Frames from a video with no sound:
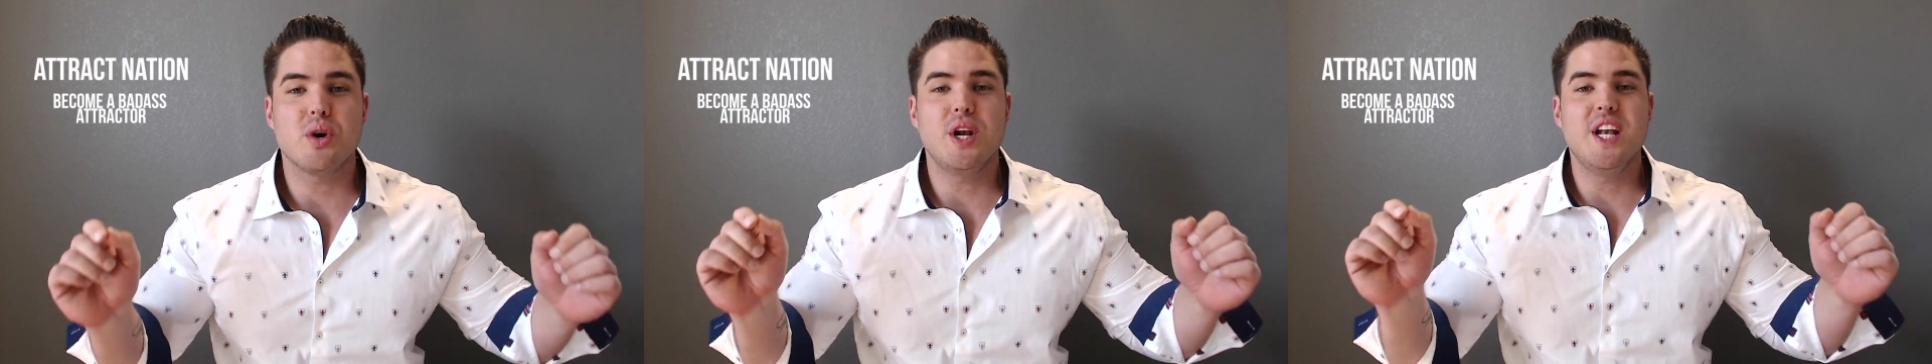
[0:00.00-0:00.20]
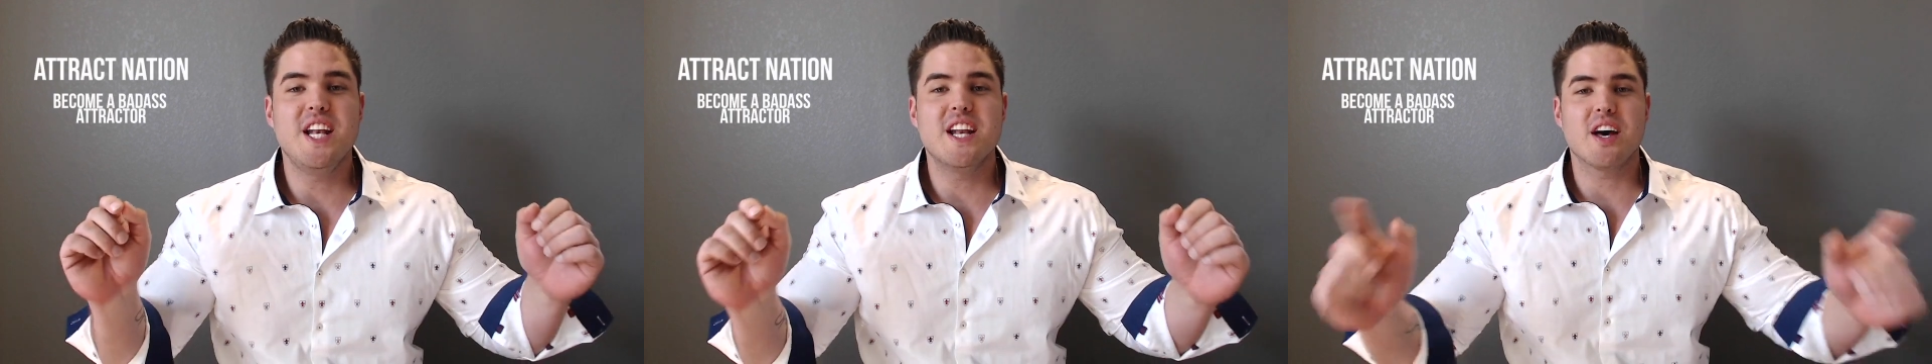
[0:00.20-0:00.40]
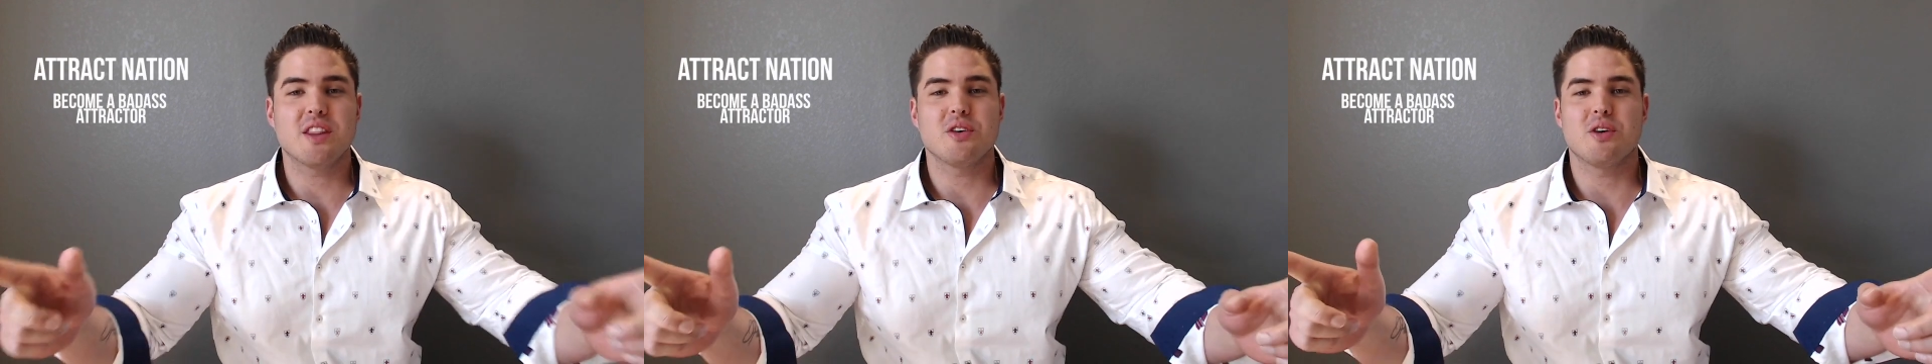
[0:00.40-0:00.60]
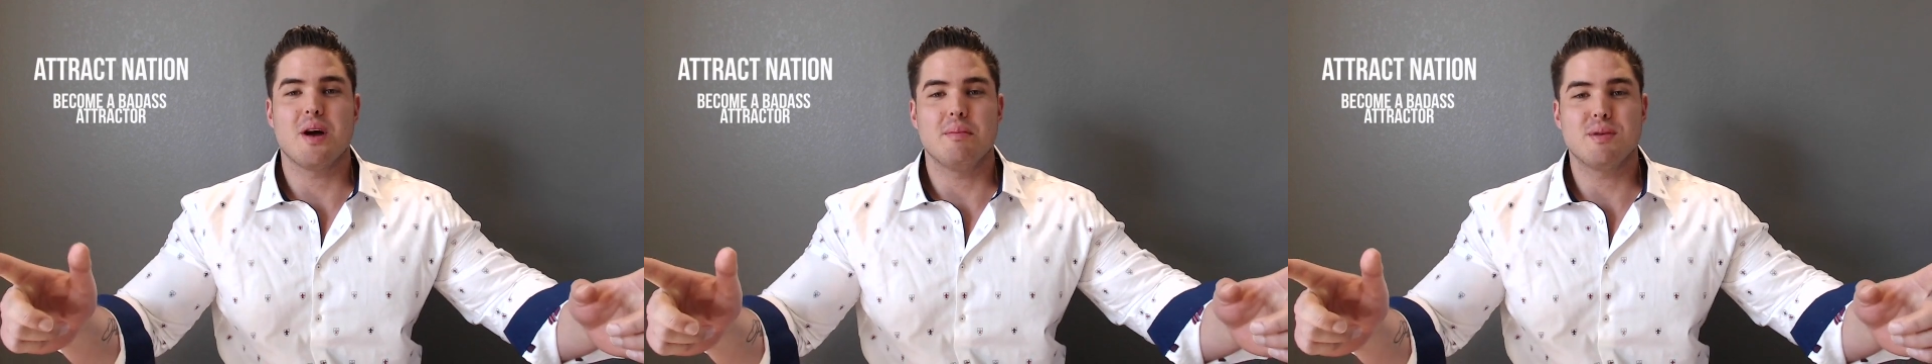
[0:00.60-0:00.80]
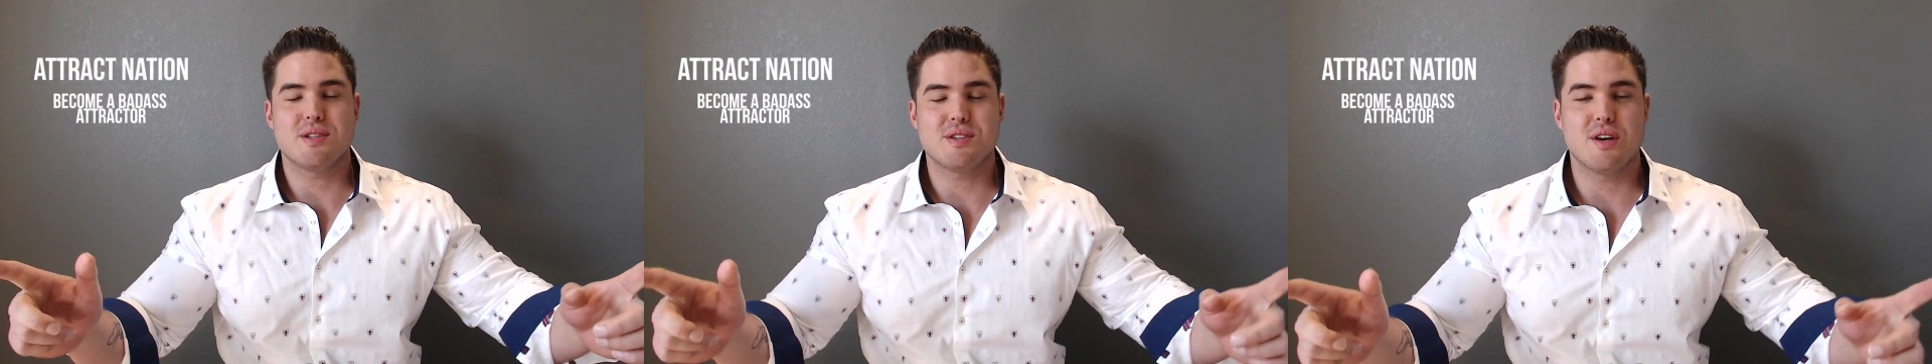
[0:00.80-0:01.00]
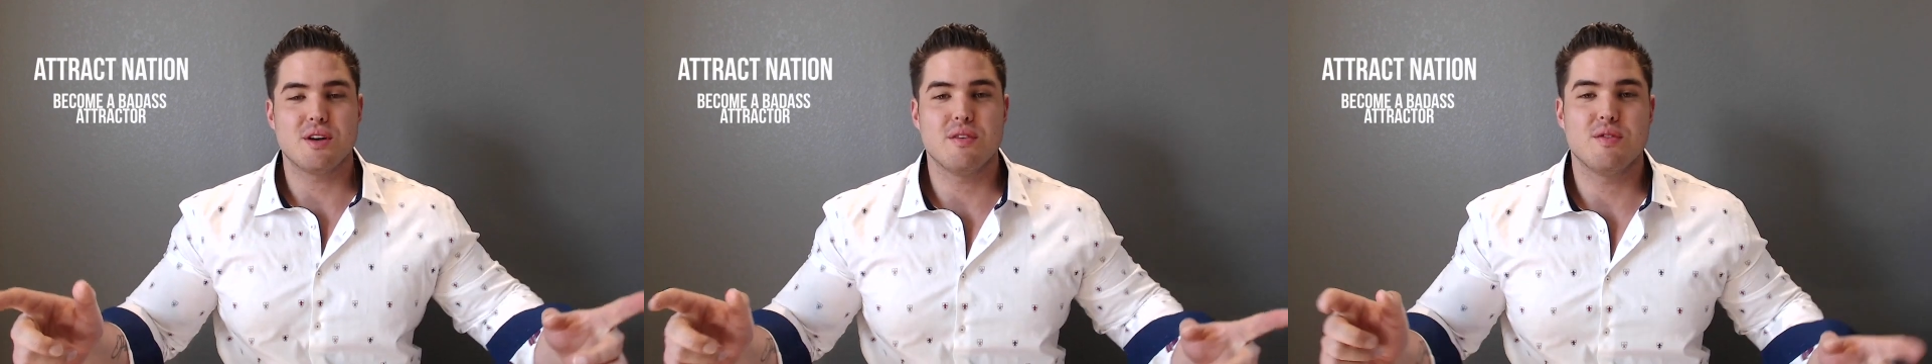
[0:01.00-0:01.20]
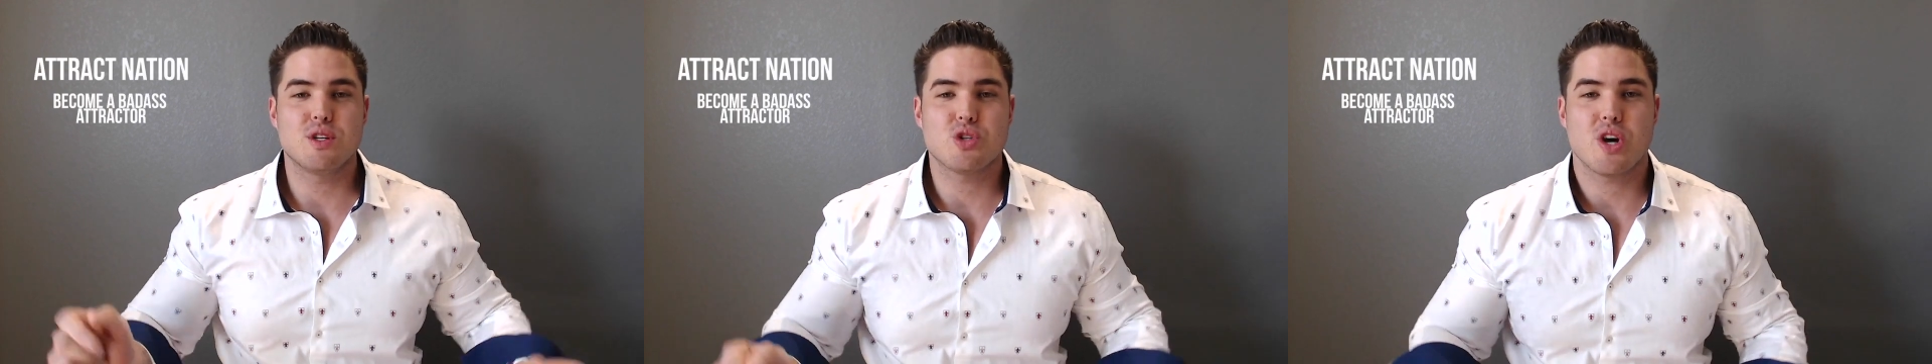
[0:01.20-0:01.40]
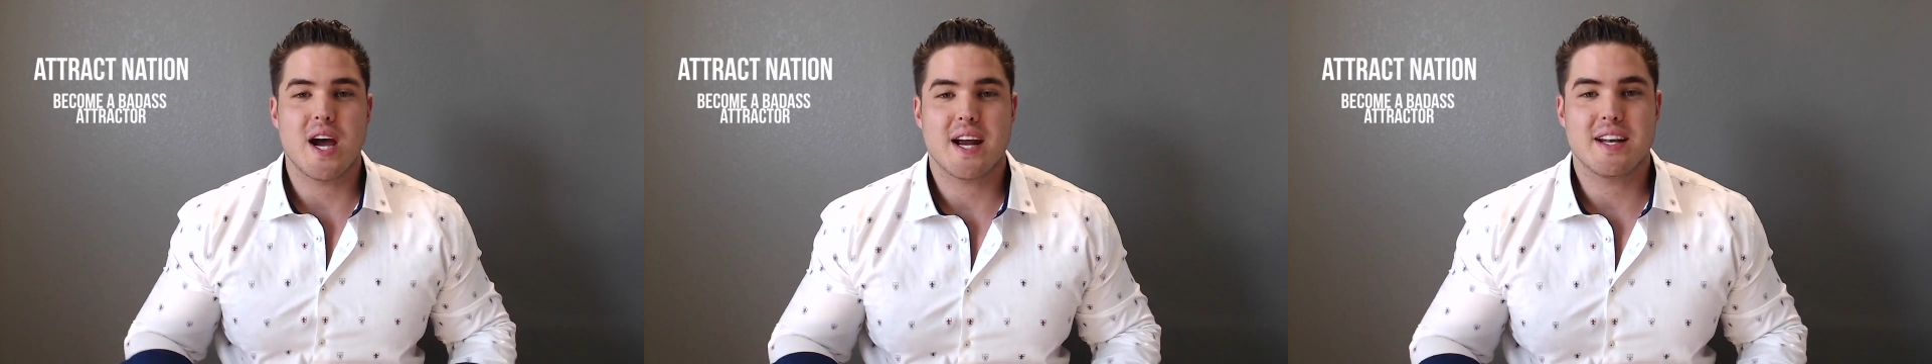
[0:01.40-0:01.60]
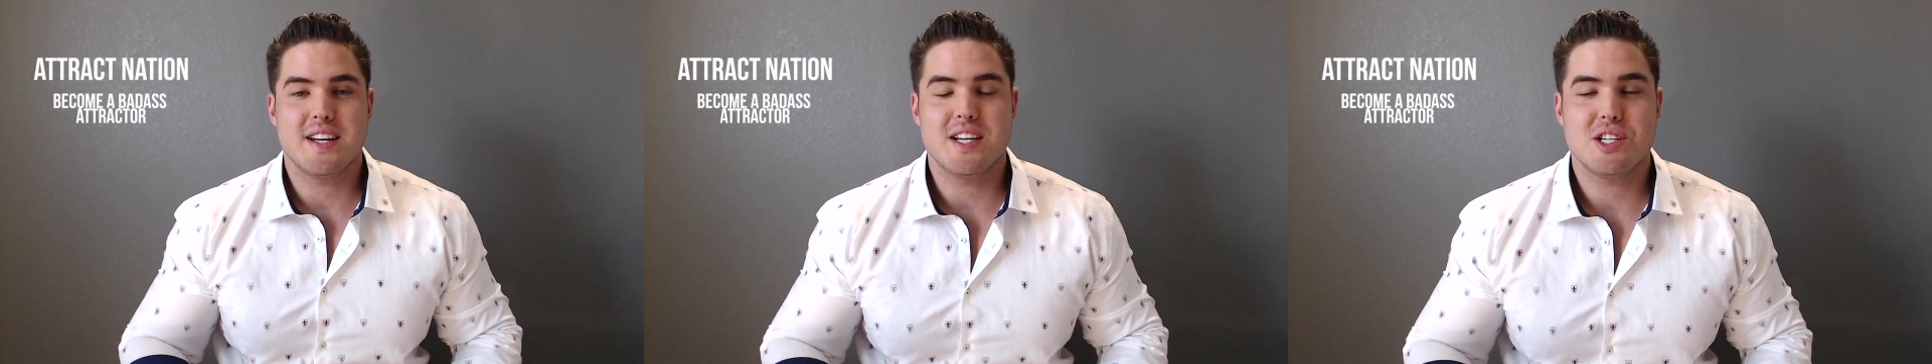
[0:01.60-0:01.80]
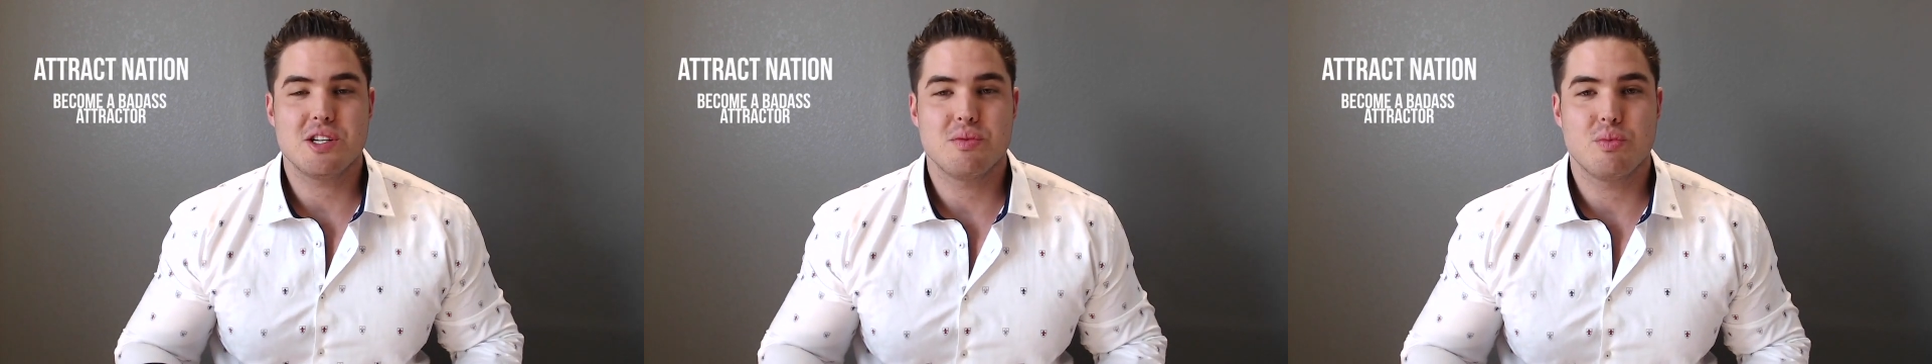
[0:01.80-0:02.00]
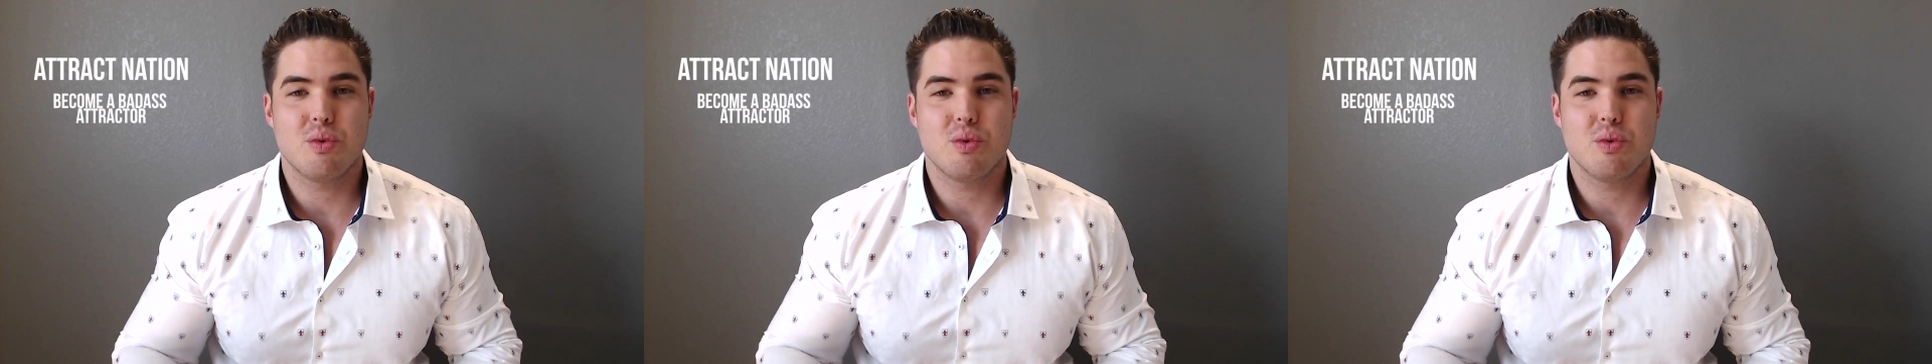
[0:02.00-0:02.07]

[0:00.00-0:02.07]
another episode of Attract Nation,